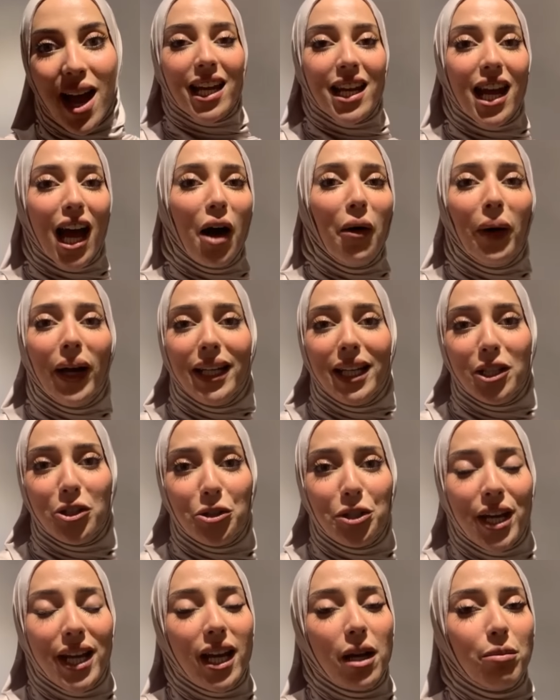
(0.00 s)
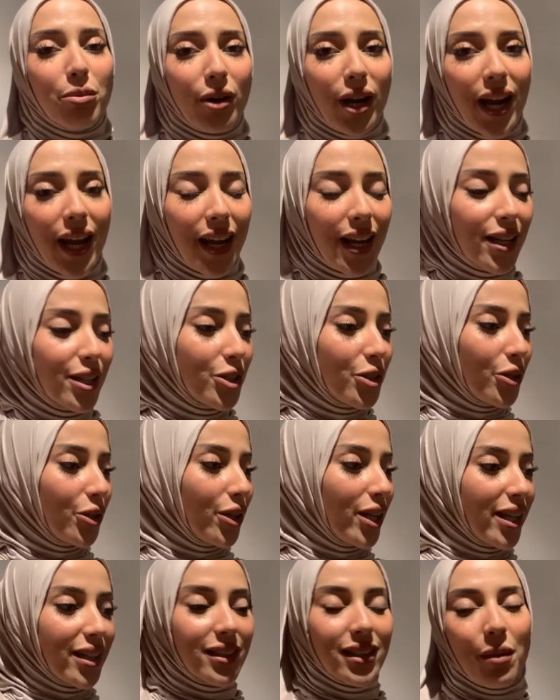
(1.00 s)
Now I need to take a break to
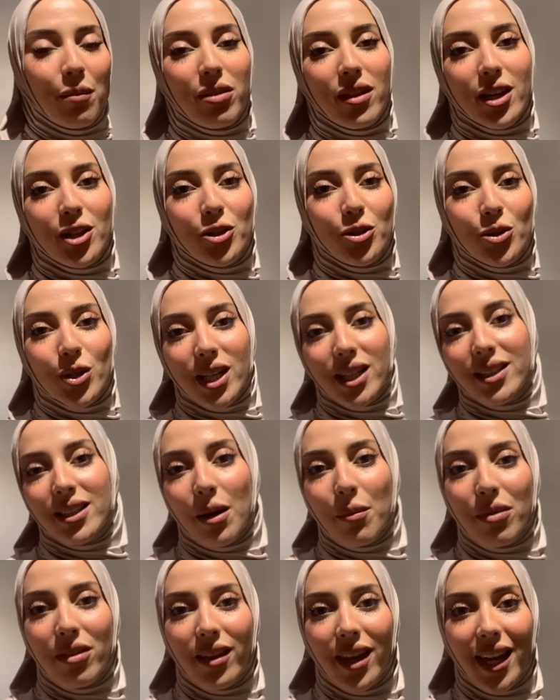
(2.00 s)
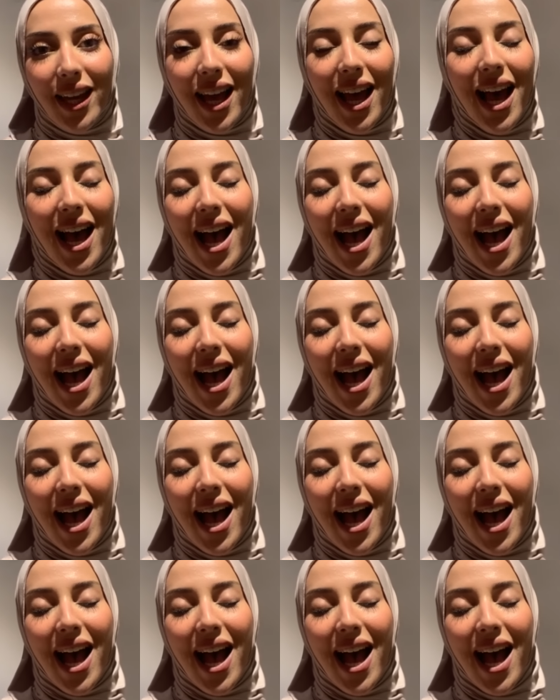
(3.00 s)
eat something, to drink something.